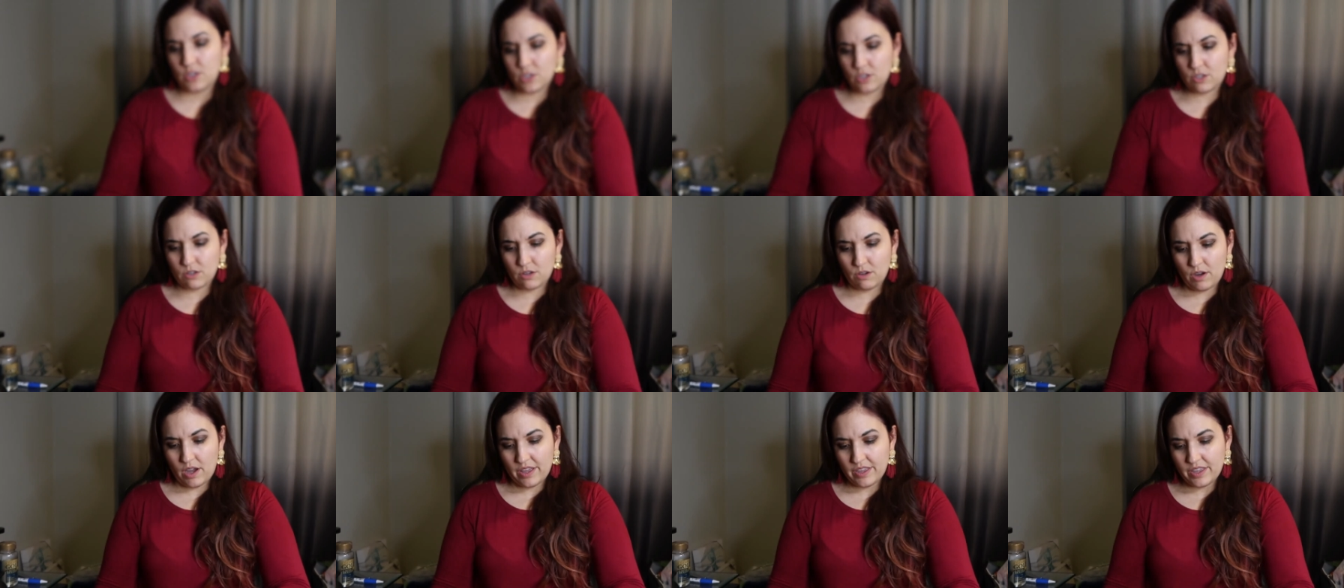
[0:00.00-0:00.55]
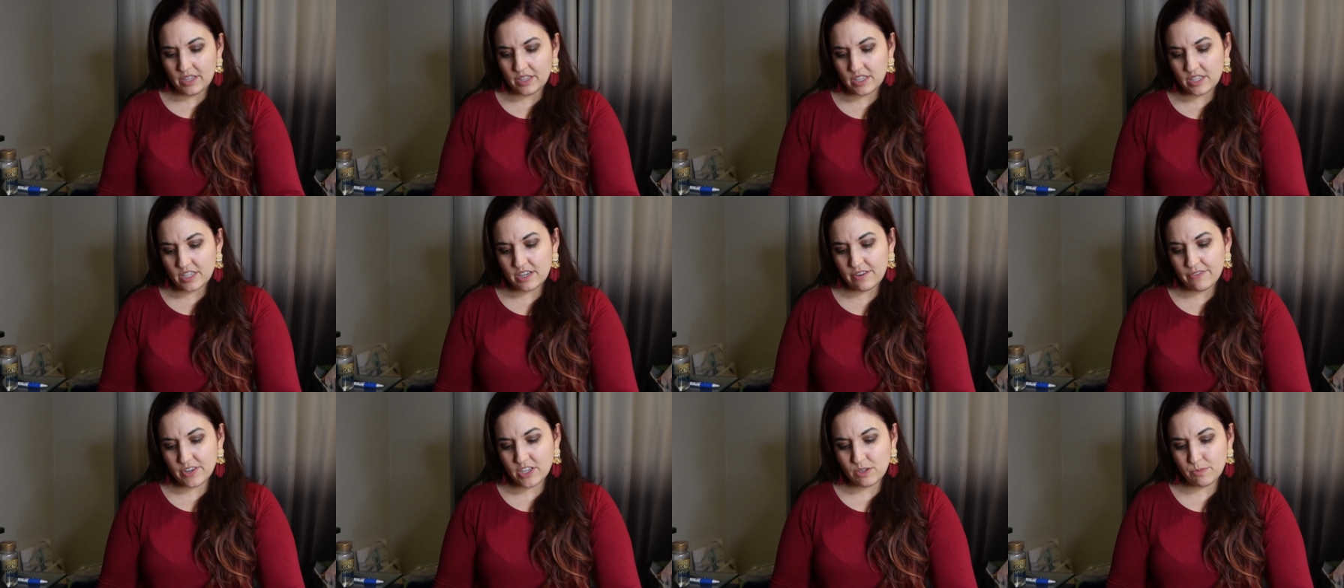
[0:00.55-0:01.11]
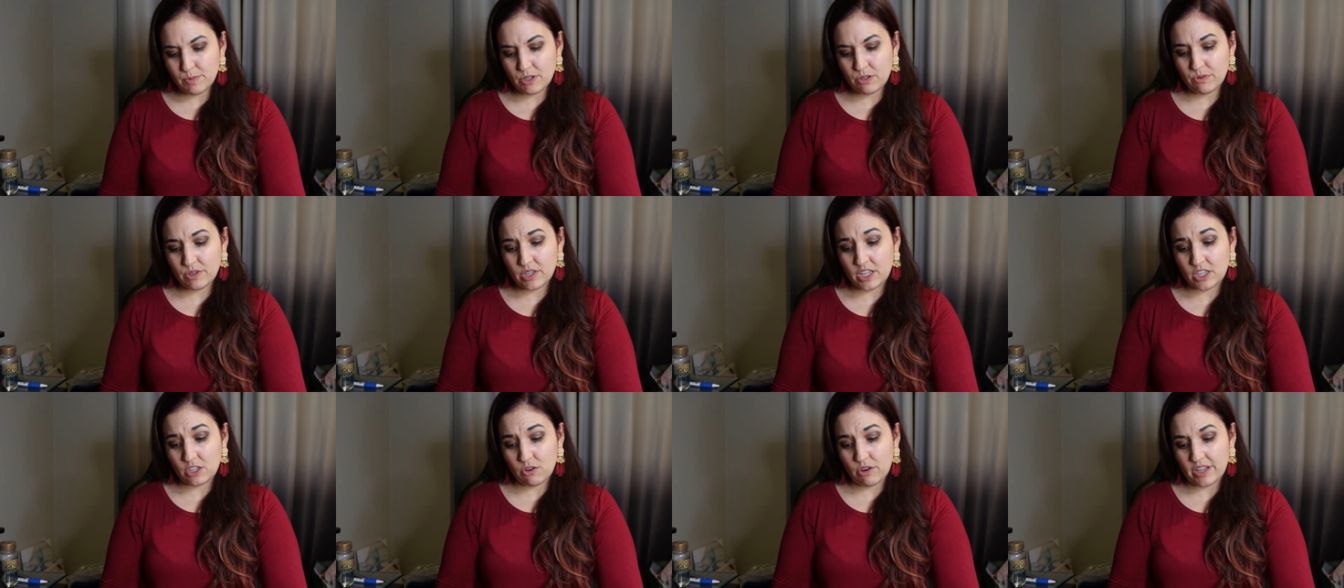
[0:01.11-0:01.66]
So I think the difference
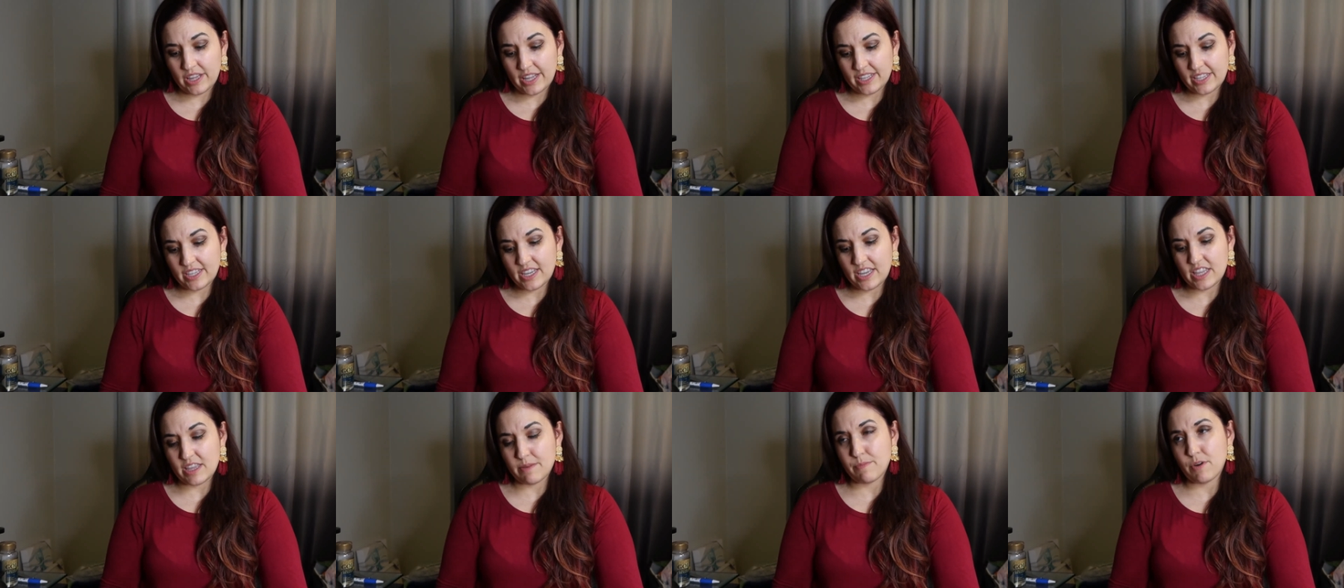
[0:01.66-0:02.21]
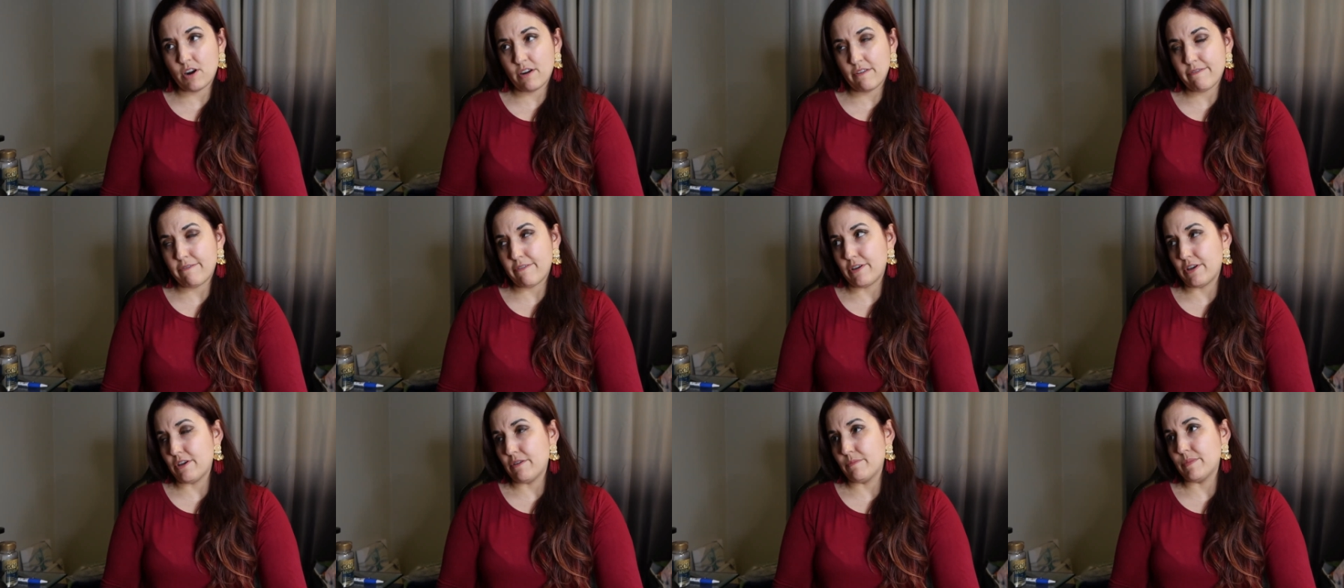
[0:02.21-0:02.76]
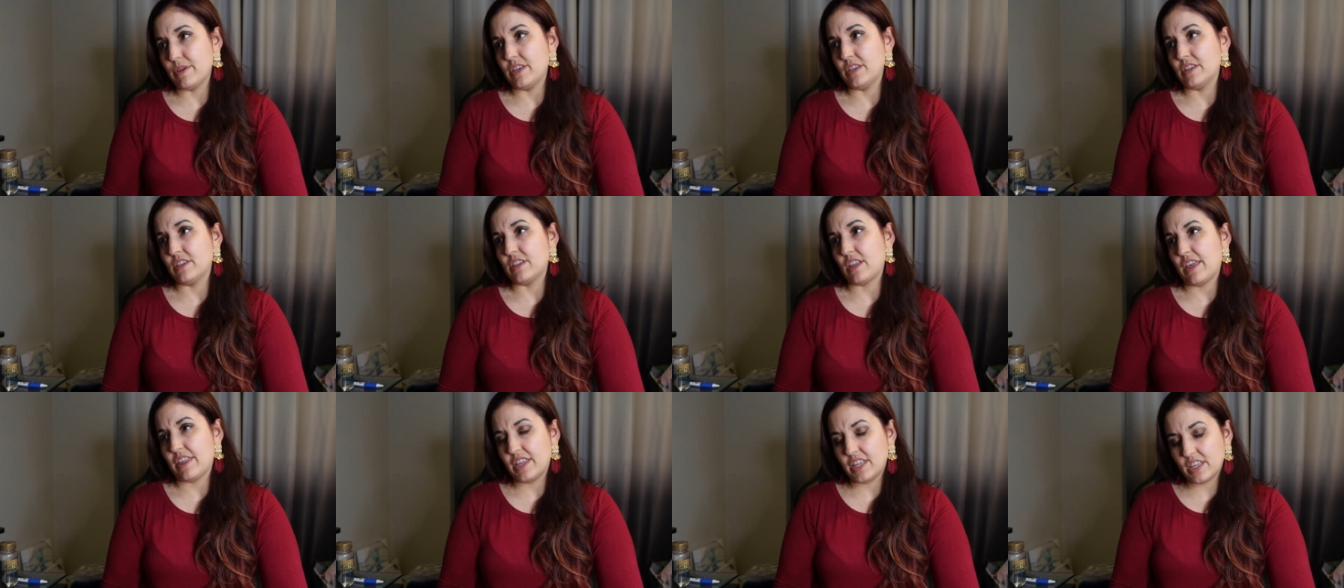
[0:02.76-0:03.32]
between the toilette and the parfum
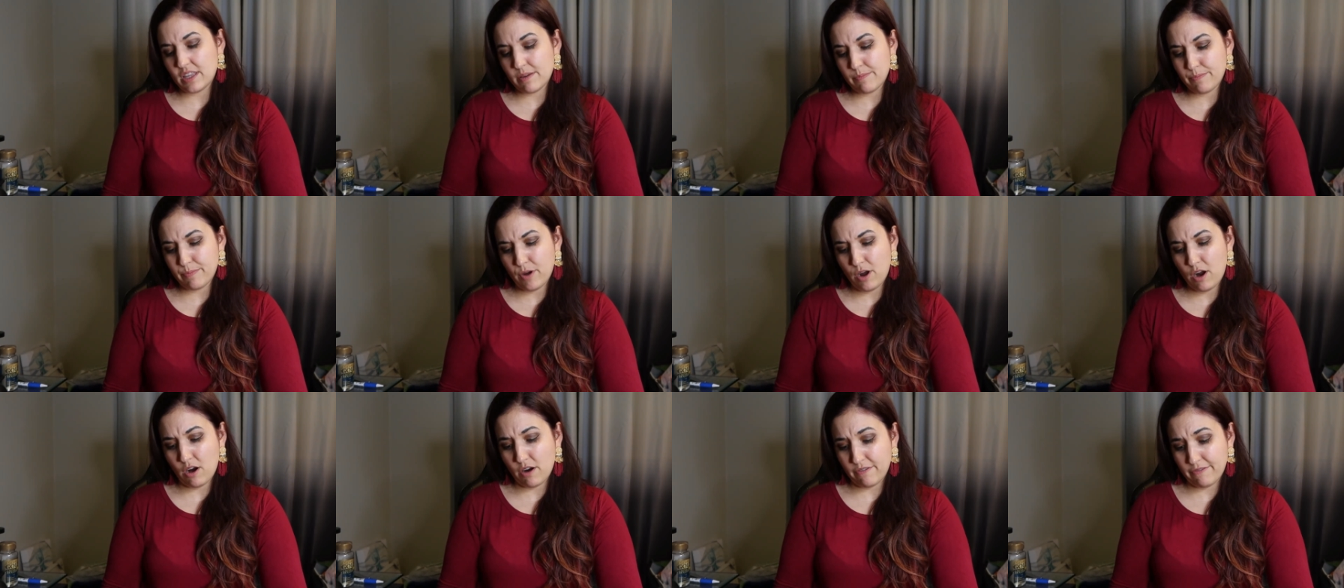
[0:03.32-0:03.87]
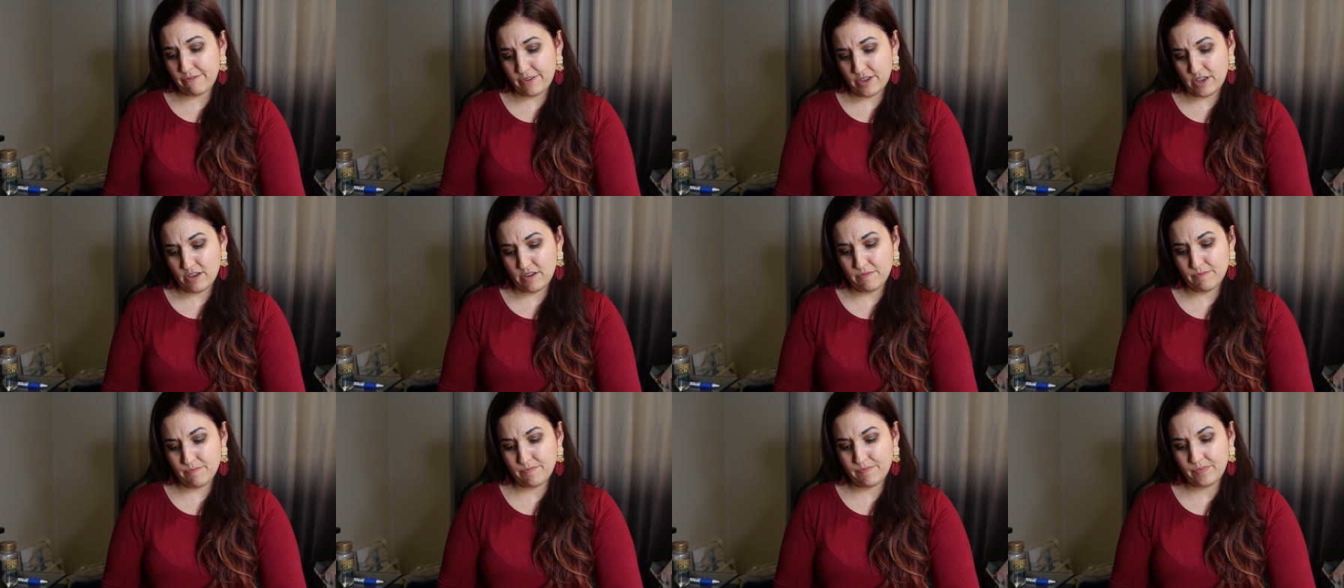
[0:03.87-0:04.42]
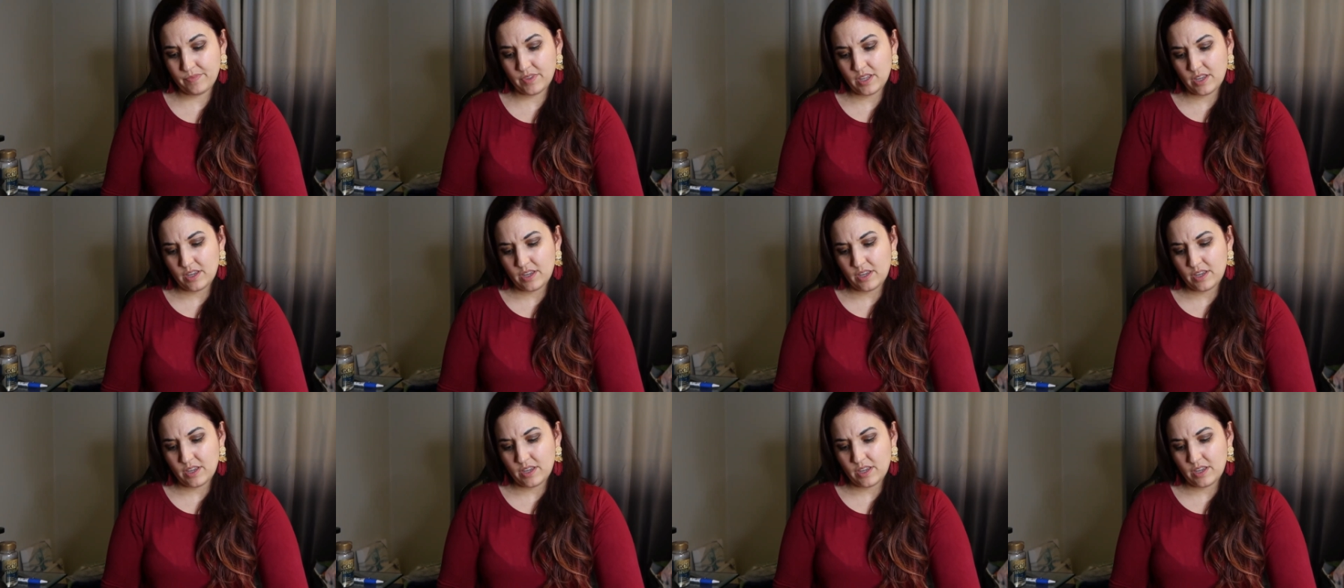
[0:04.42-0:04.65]
is, I think the parfum is